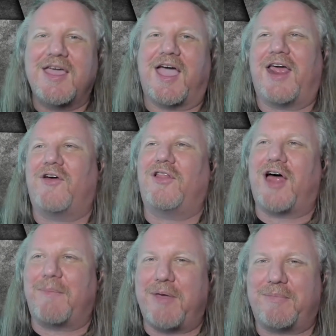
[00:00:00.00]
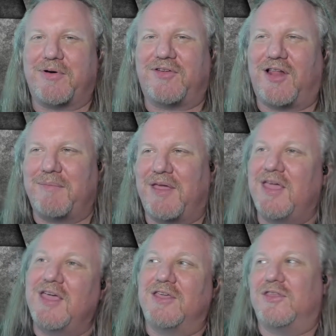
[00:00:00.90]
And I know a lot of people are telling me,
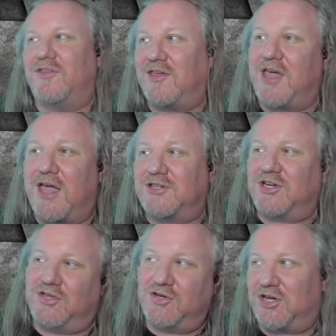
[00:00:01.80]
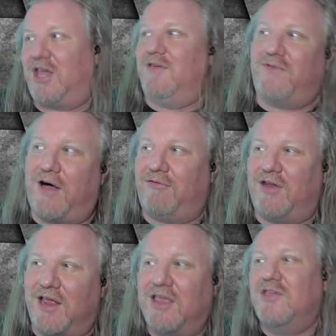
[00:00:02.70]
DH, you should get involved
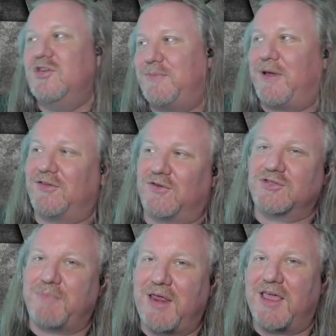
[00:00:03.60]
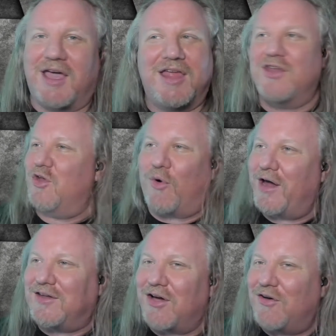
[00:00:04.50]
in it. You should be on social media. No,
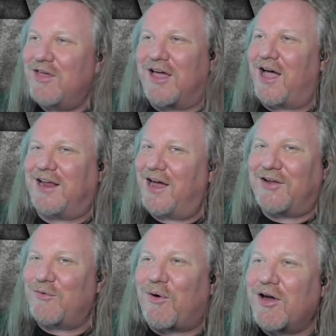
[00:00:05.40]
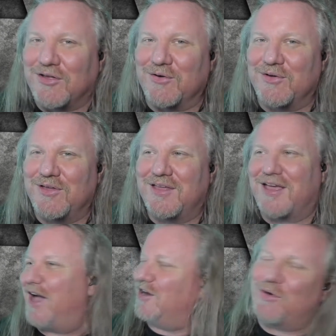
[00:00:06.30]
I don't. I don't want to.
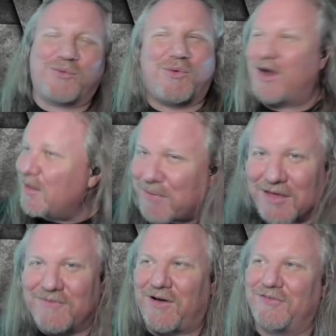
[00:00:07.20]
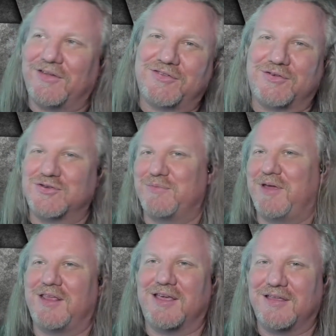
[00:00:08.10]
I don't want to be involved on social
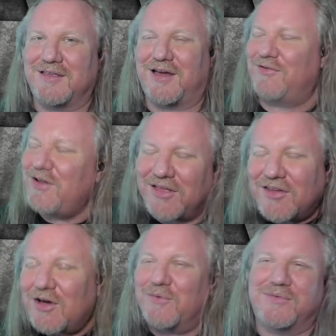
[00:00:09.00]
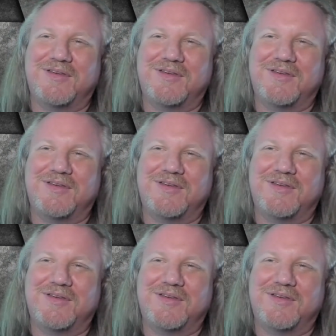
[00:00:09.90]
media. I really don't.